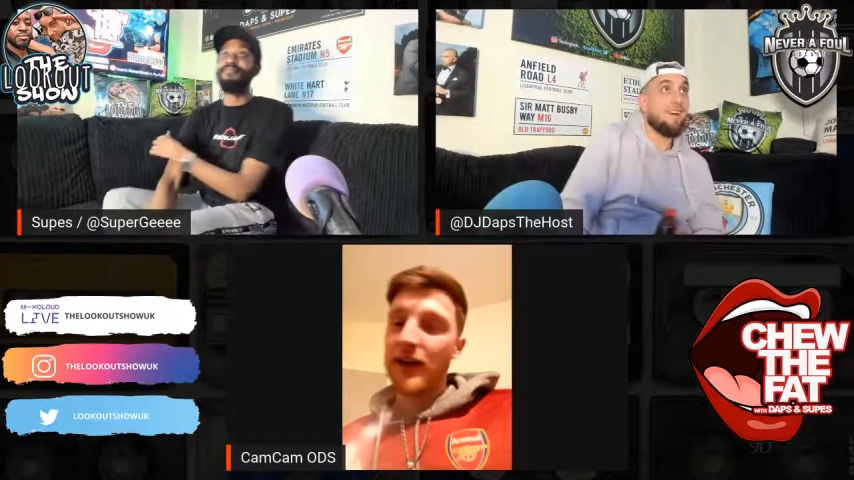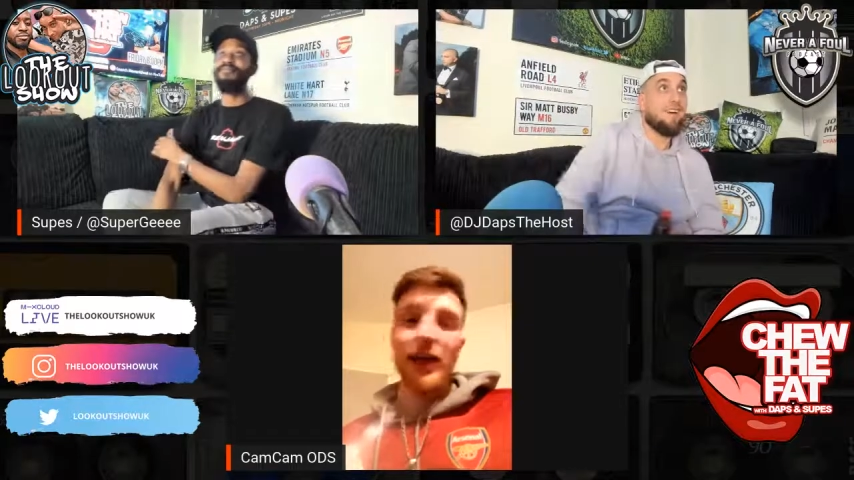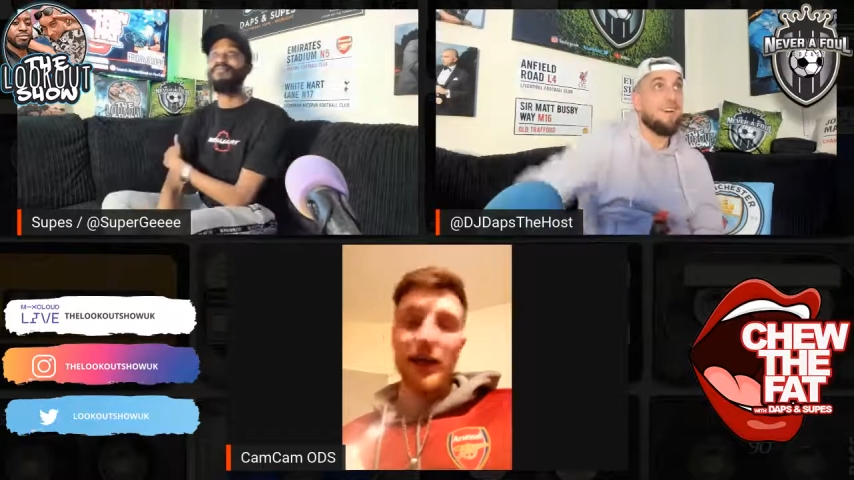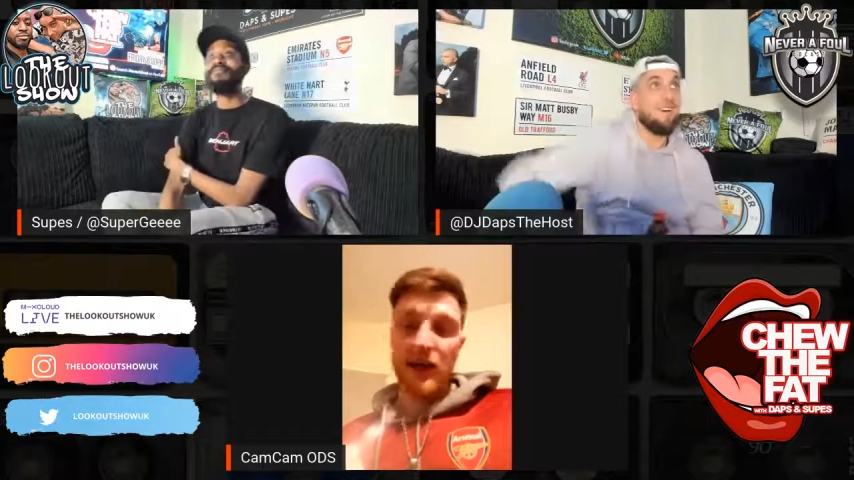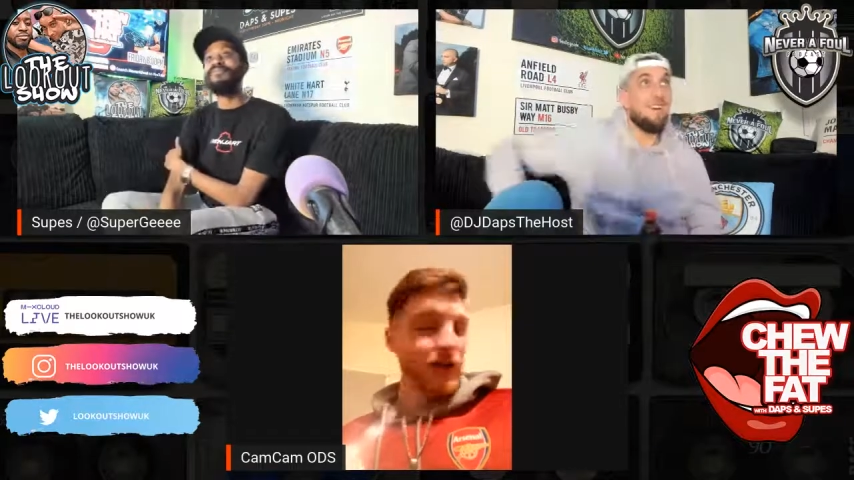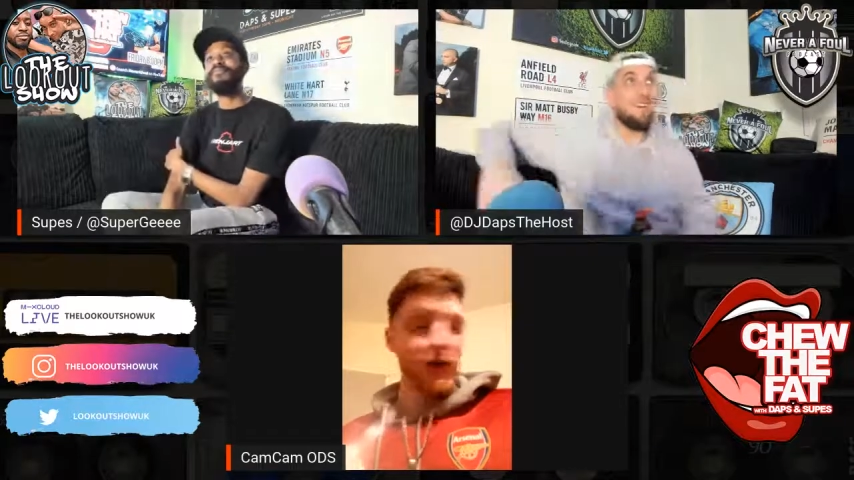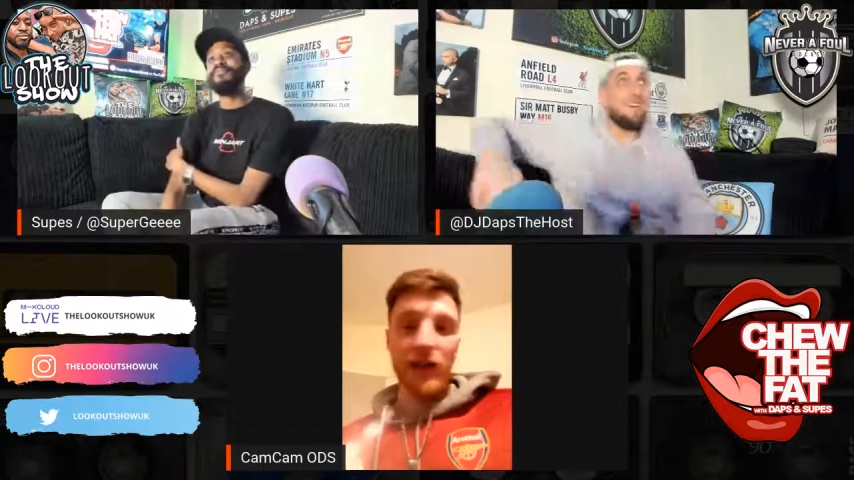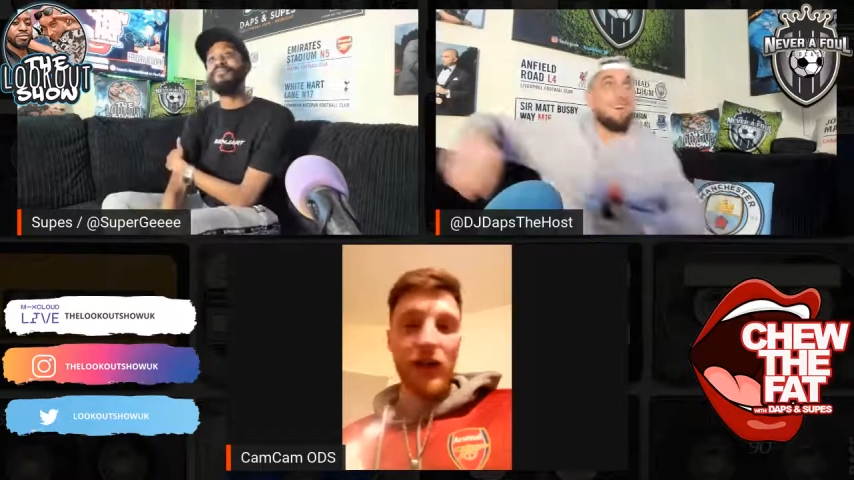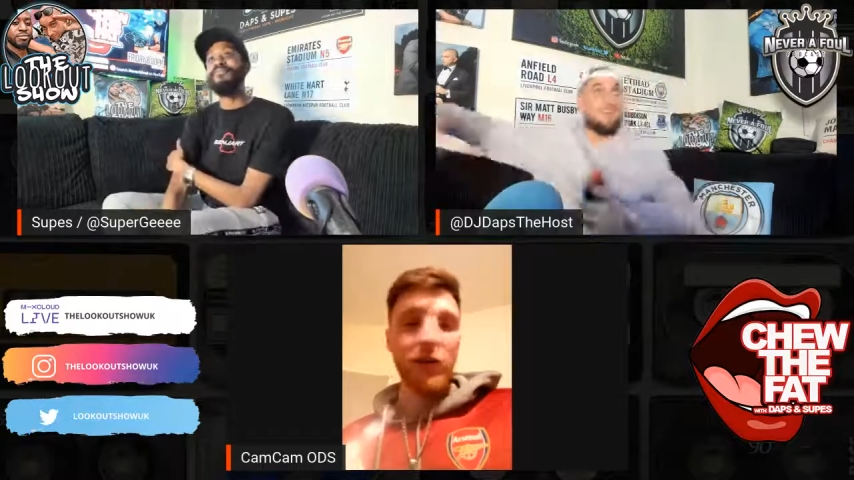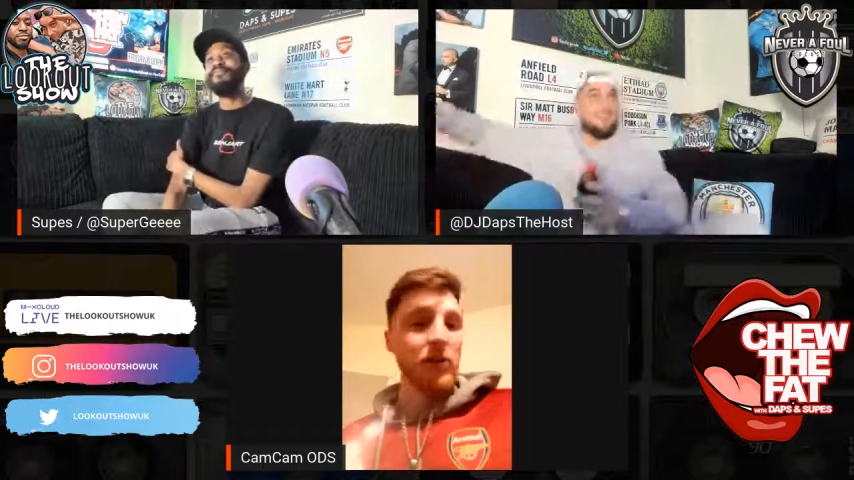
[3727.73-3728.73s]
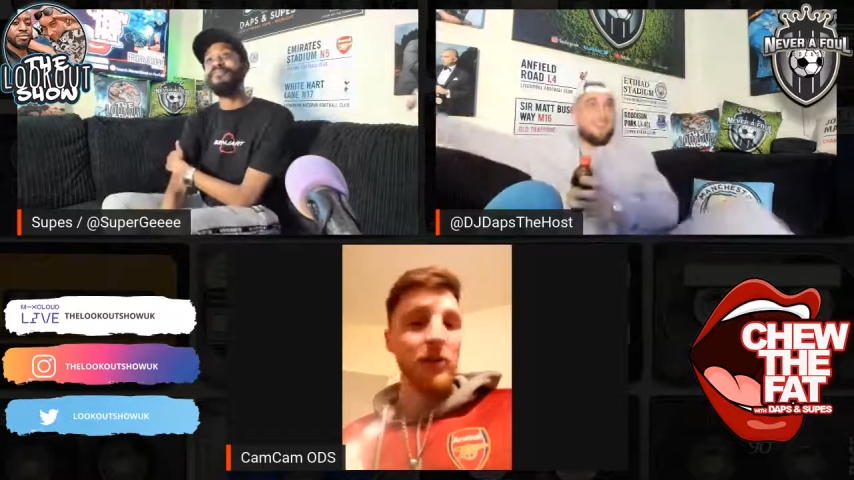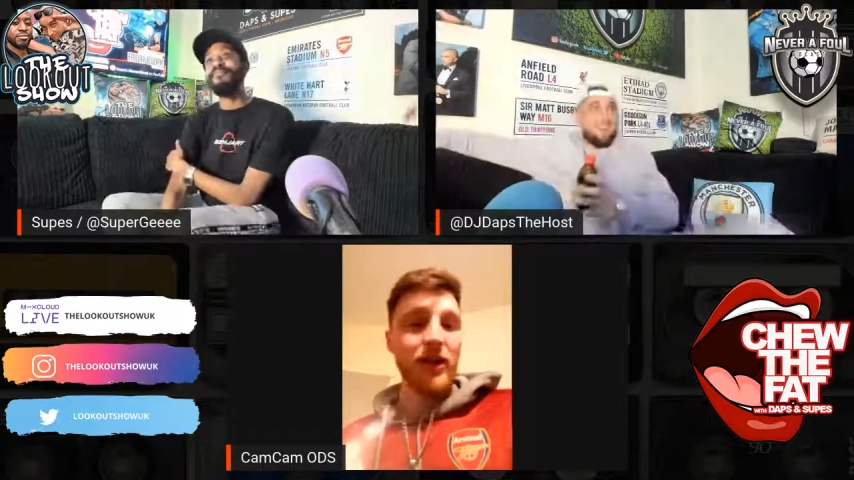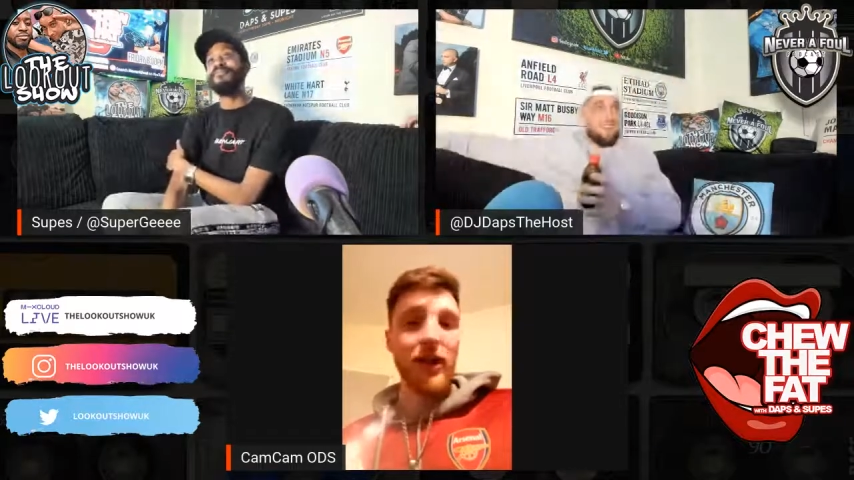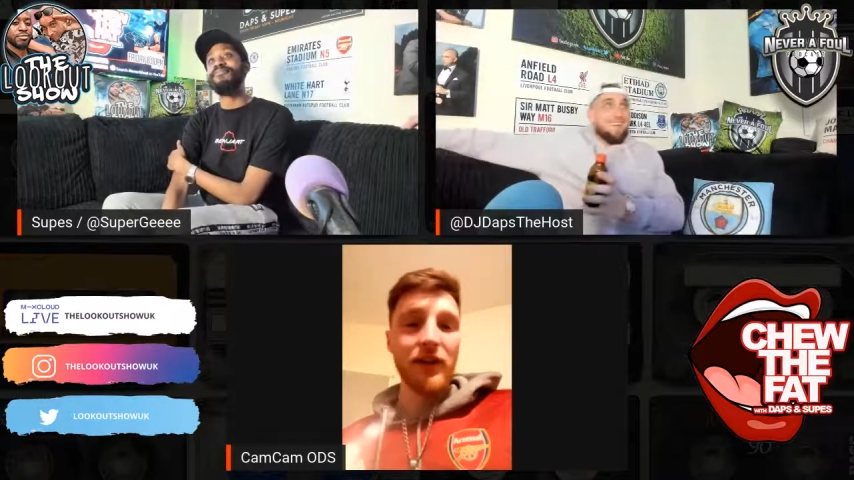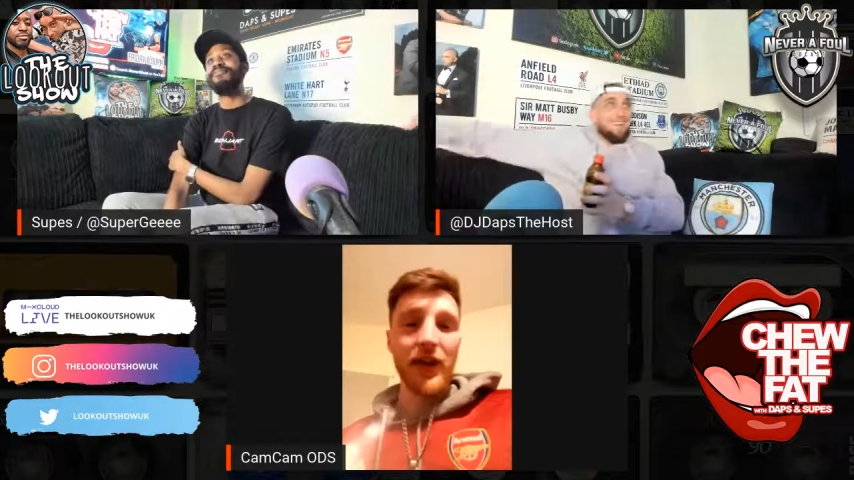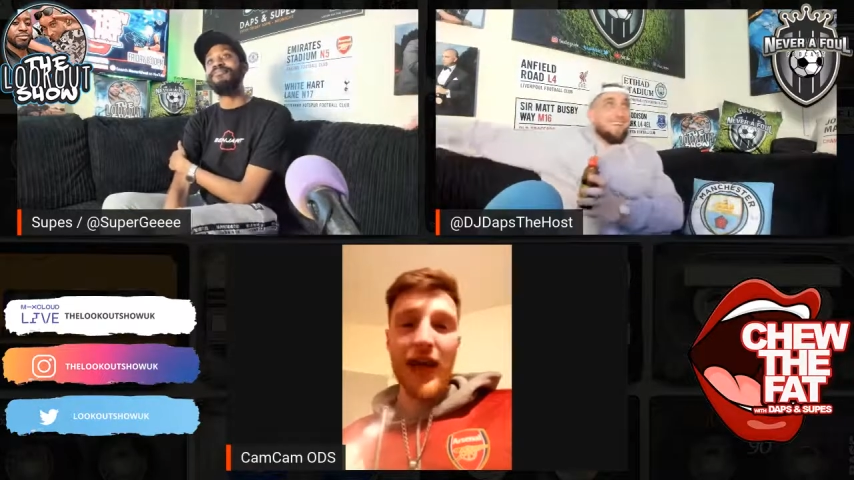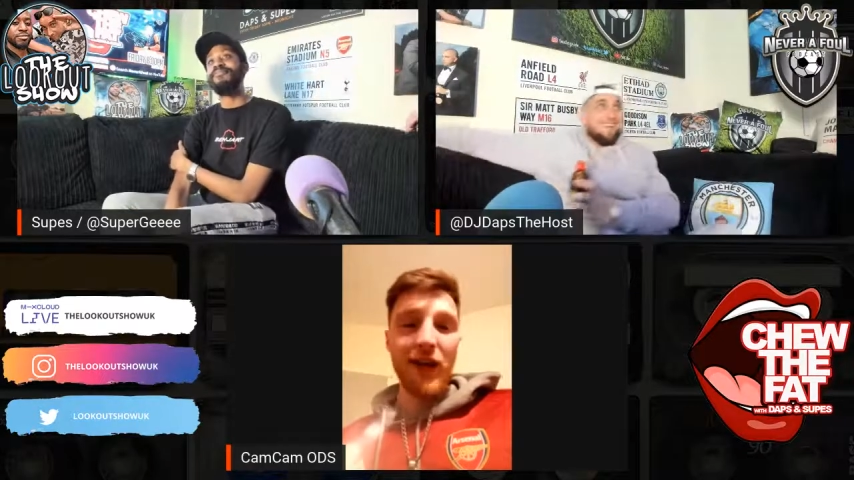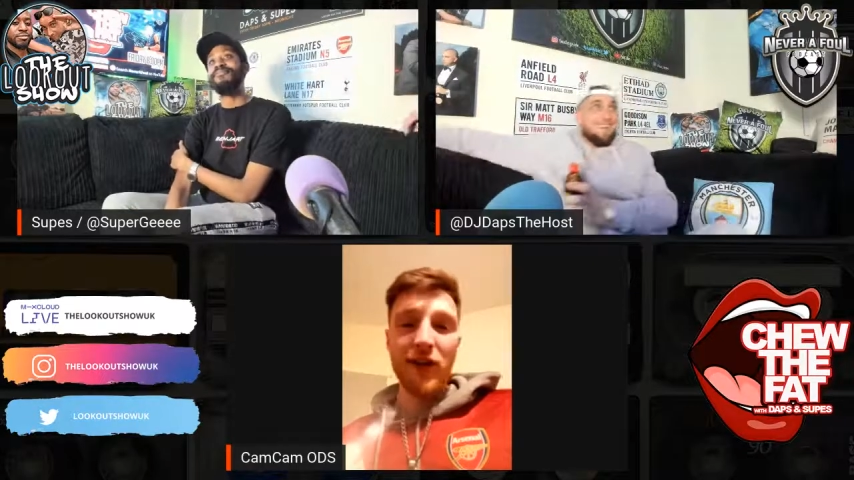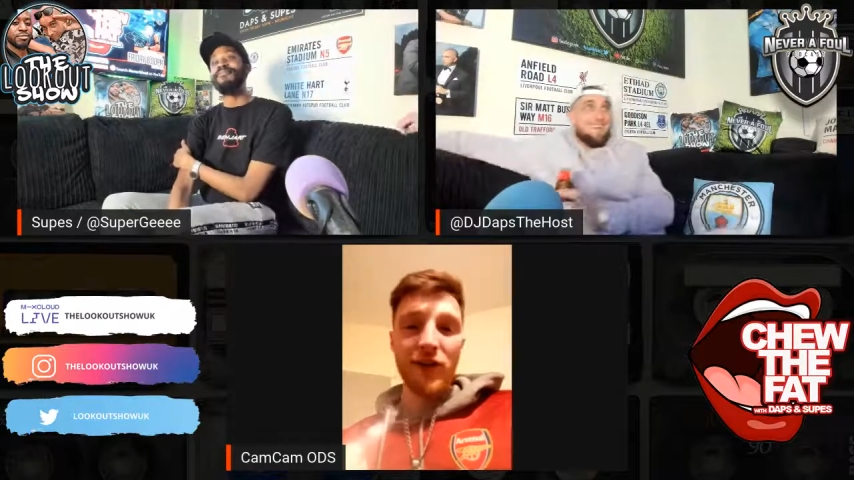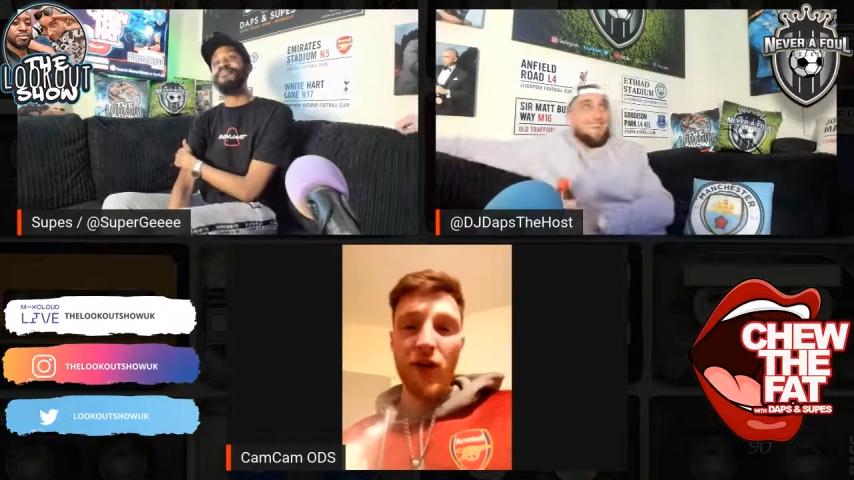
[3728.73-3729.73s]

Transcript: there would have been none of that.